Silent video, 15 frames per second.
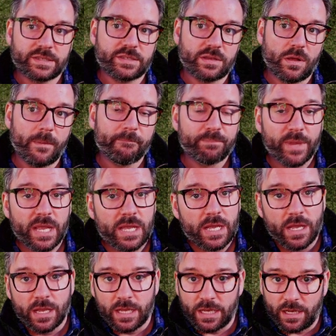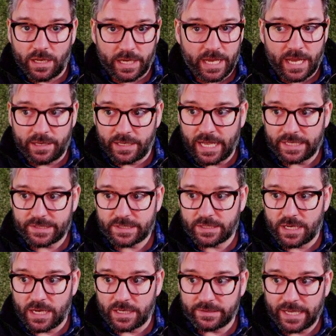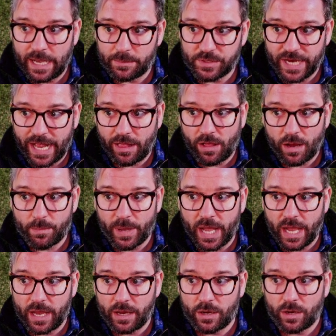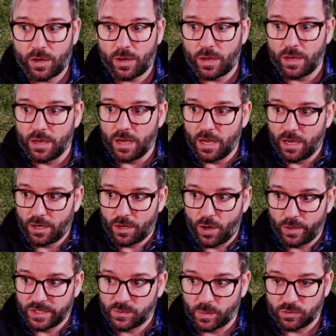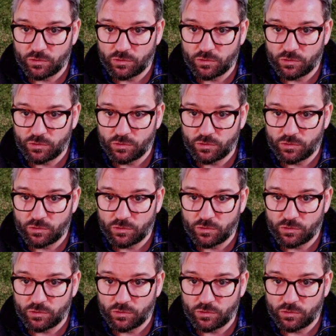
So again, that's tab Chatlog by Cody Swen.